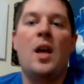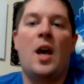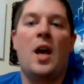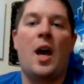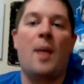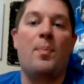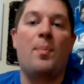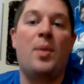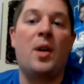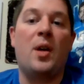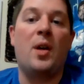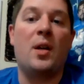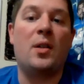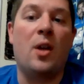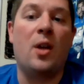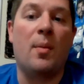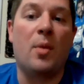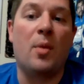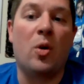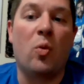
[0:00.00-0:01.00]
At pick
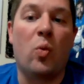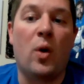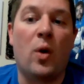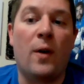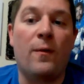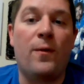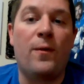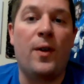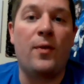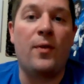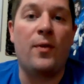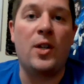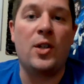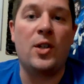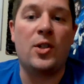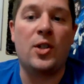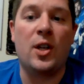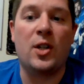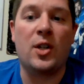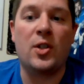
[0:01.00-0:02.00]
number
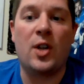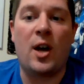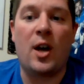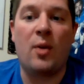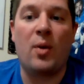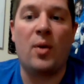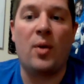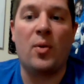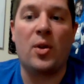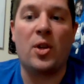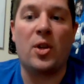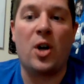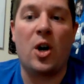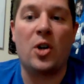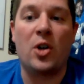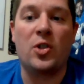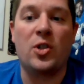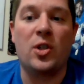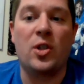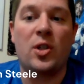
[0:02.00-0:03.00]
156, I went with
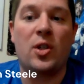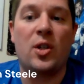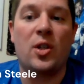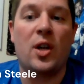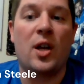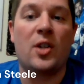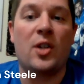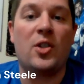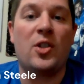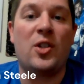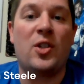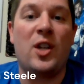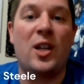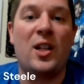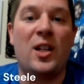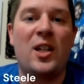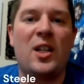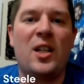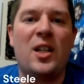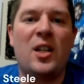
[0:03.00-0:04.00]
Carson
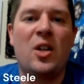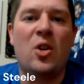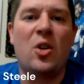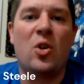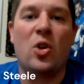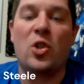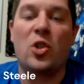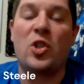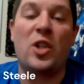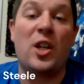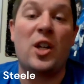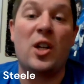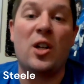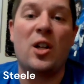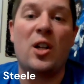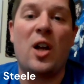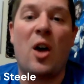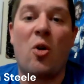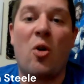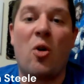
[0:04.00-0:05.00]
Steele, or Steele,
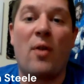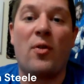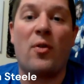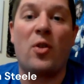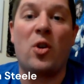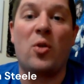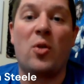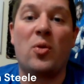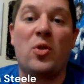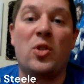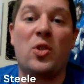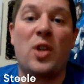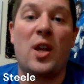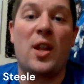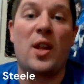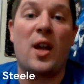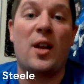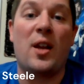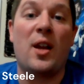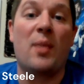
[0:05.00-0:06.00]
however you say
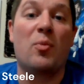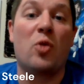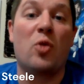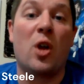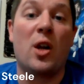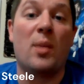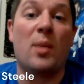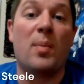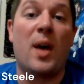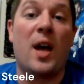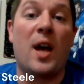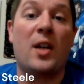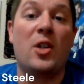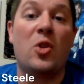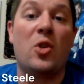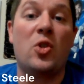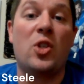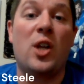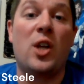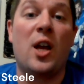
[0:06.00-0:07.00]
that name, running back,
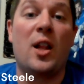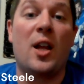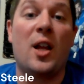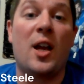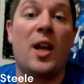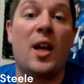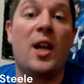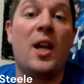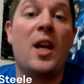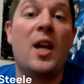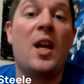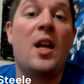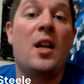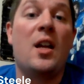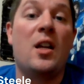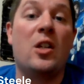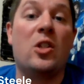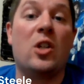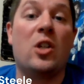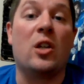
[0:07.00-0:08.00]
UCLA.
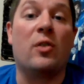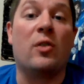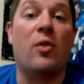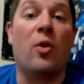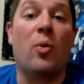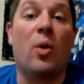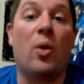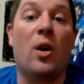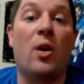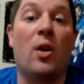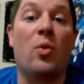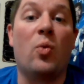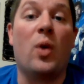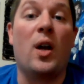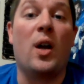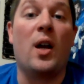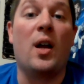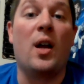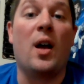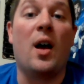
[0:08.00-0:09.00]
He's
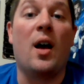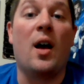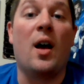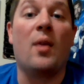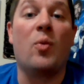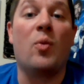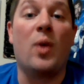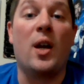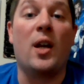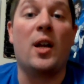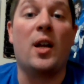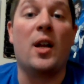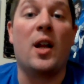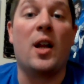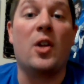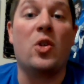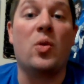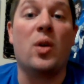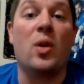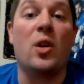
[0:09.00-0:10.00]
6'1", weighing in
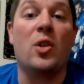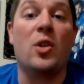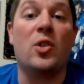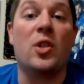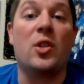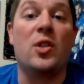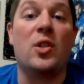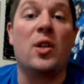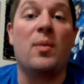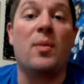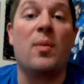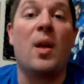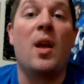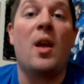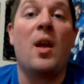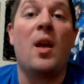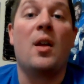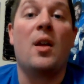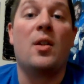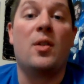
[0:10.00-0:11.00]
at 260
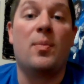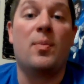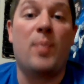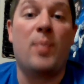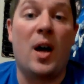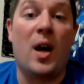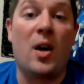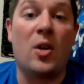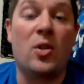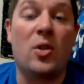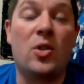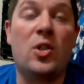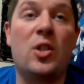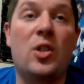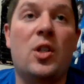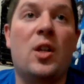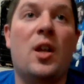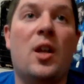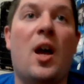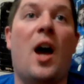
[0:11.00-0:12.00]

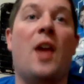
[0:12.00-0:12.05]
pounds.